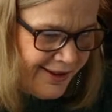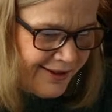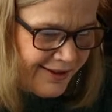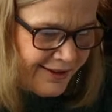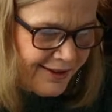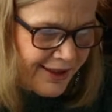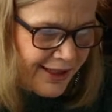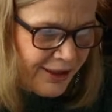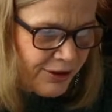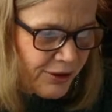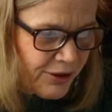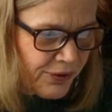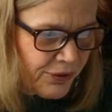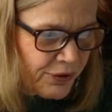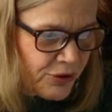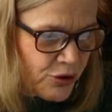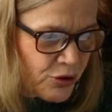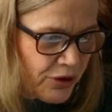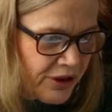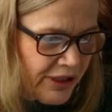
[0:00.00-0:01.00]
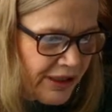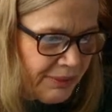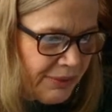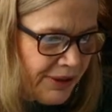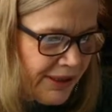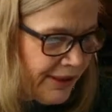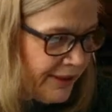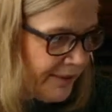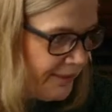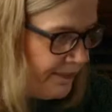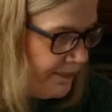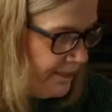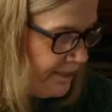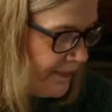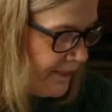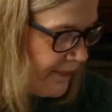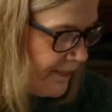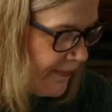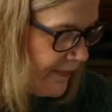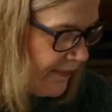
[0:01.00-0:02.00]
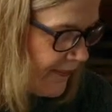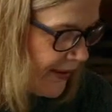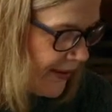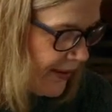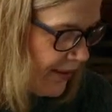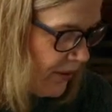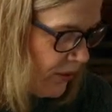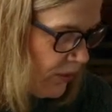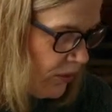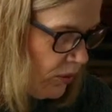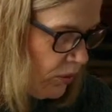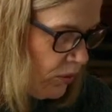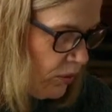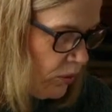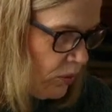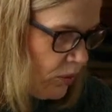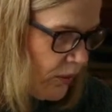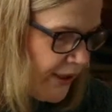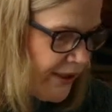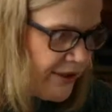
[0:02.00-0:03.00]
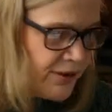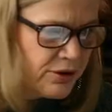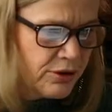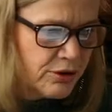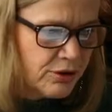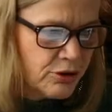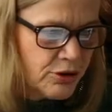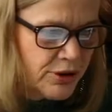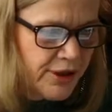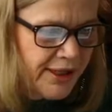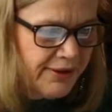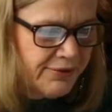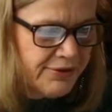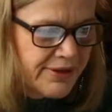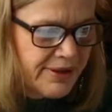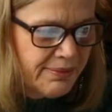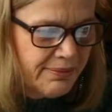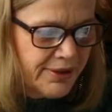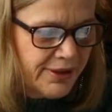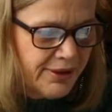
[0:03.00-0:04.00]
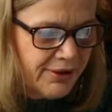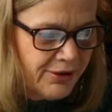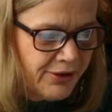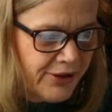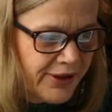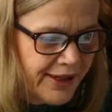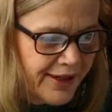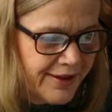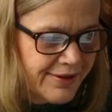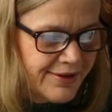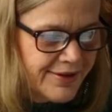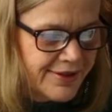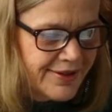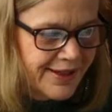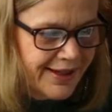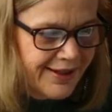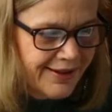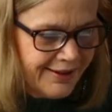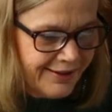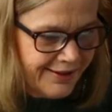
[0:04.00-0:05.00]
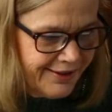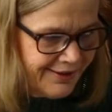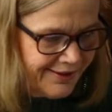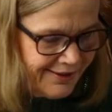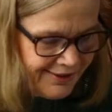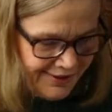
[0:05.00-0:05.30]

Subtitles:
Thank you for joining me. Always good to have somebody on the other side.